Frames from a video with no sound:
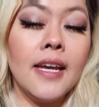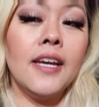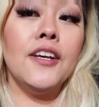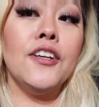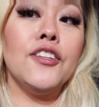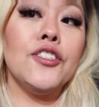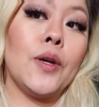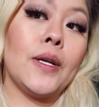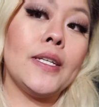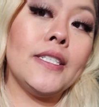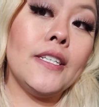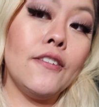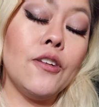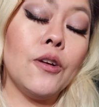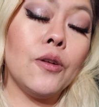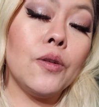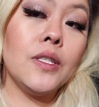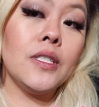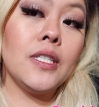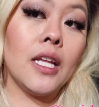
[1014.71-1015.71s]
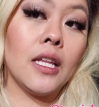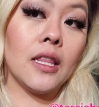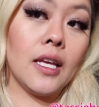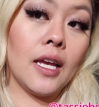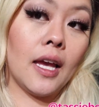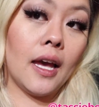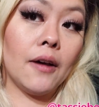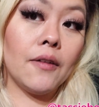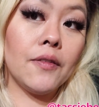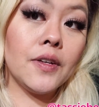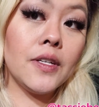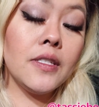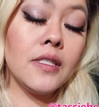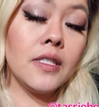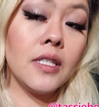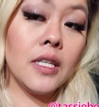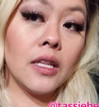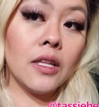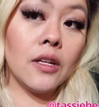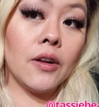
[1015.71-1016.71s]
So I did notice that the e.l.f.
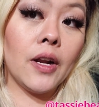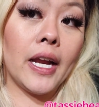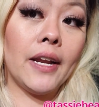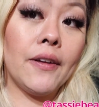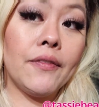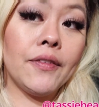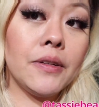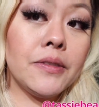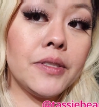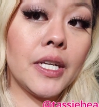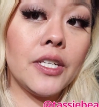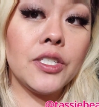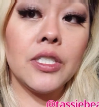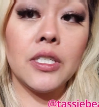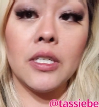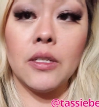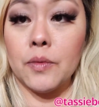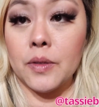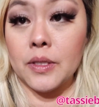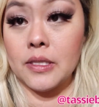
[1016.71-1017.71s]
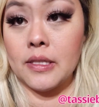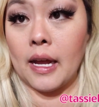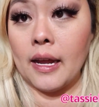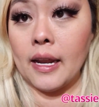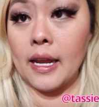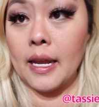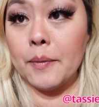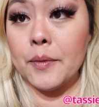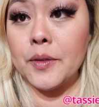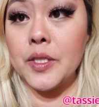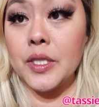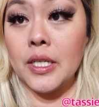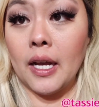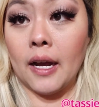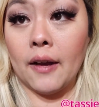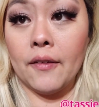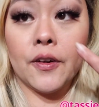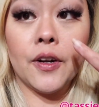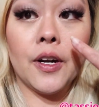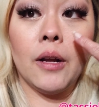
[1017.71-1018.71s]
concealer and foundation was not able to
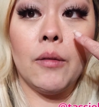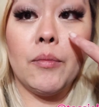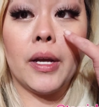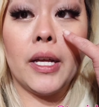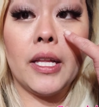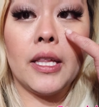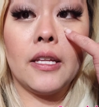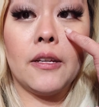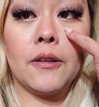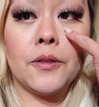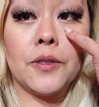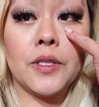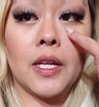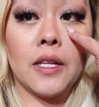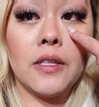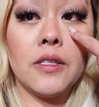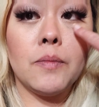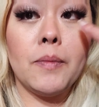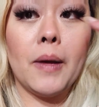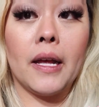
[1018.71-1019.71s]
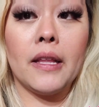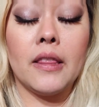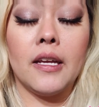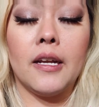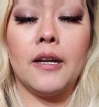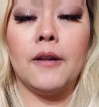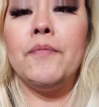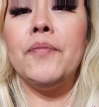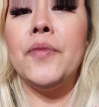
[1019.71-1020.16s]
cover up my little sunspot there.